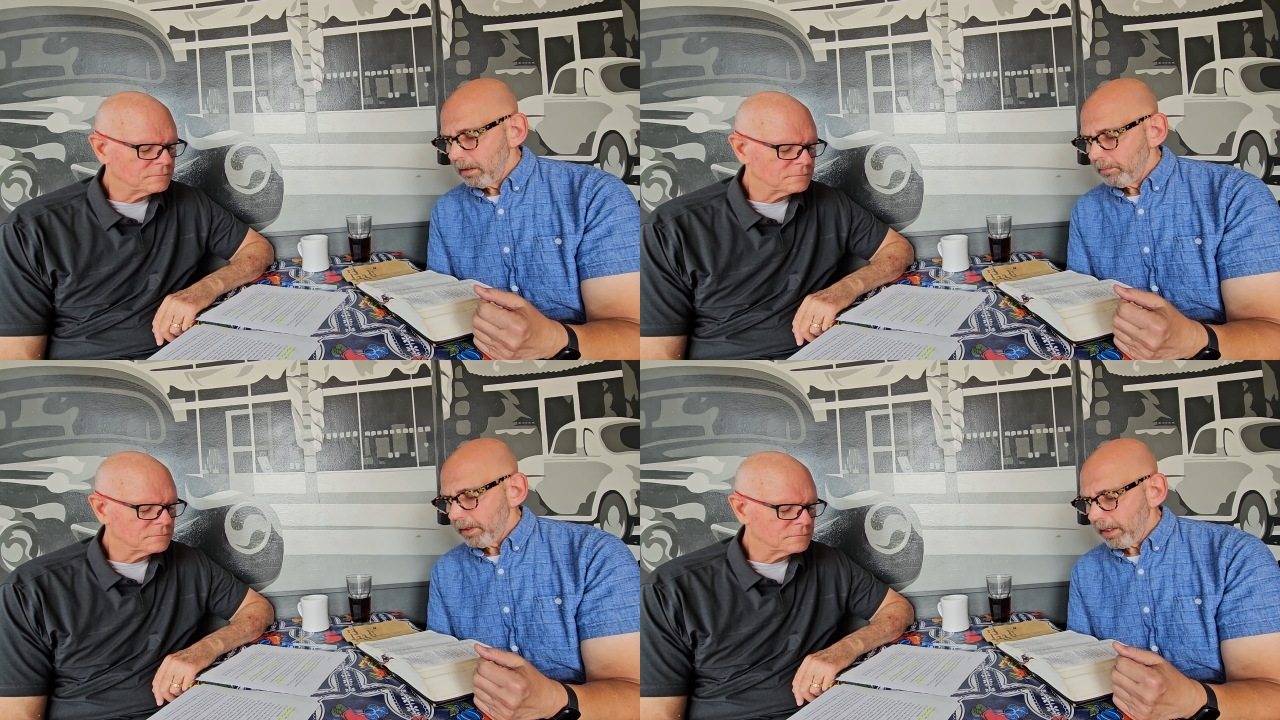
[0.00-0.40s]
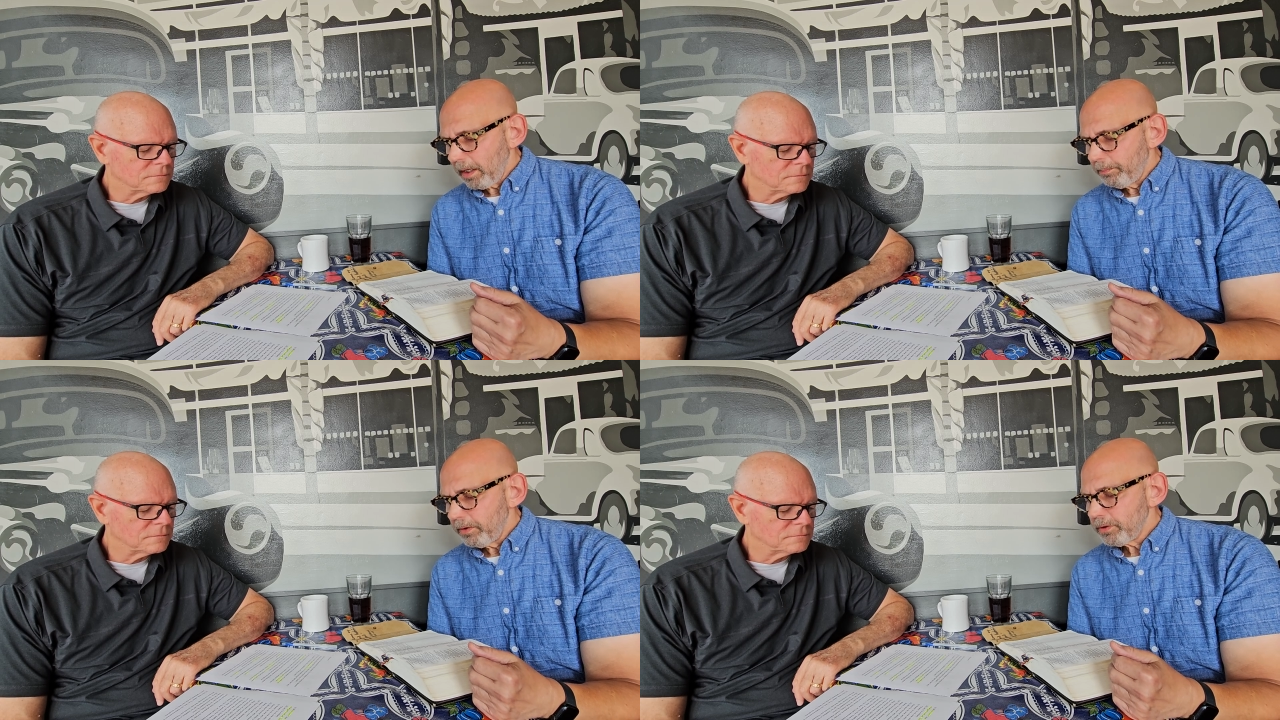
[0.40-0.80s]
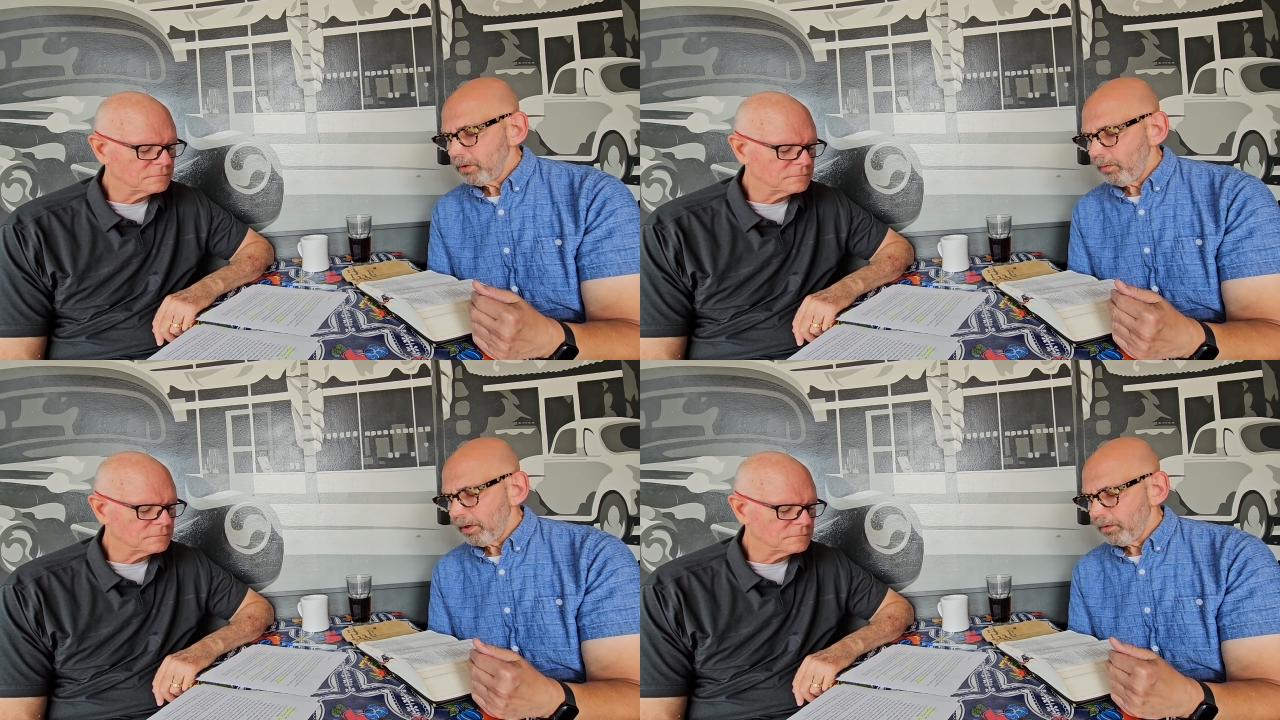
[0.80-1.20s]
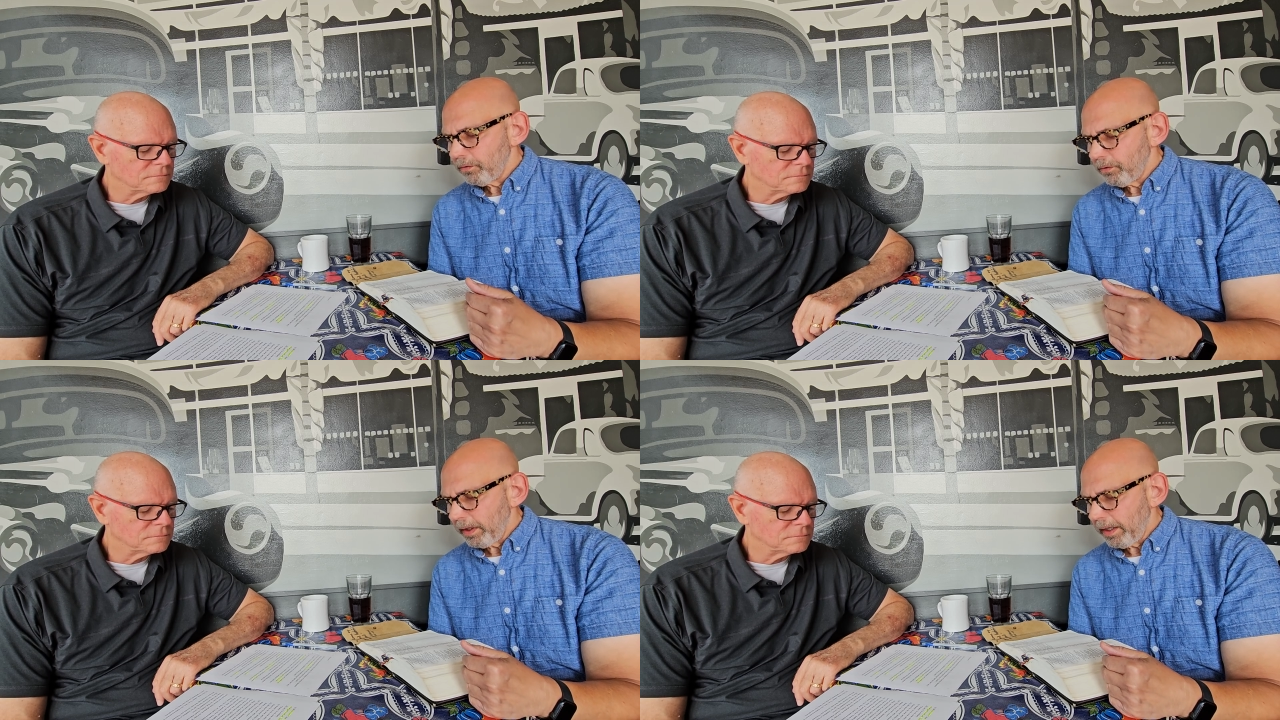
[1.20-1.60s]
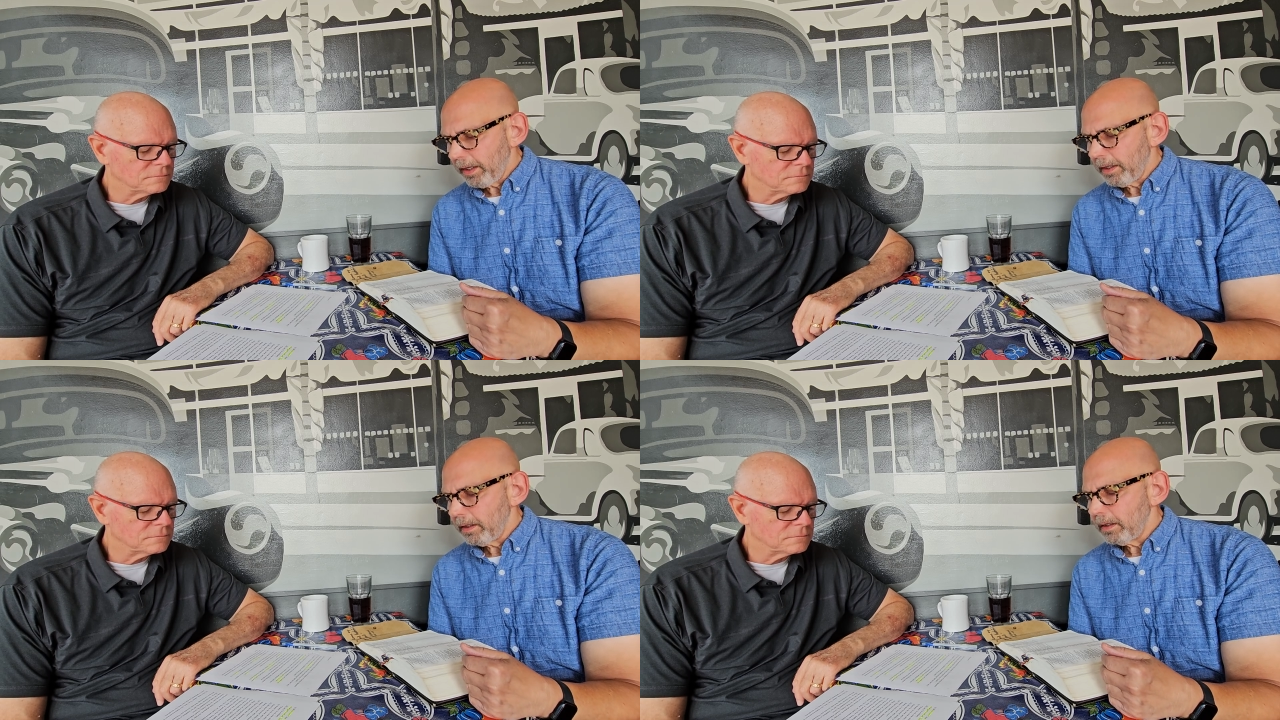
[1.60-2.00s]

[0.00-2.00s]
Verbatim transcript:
Speaker 1: But help us to understand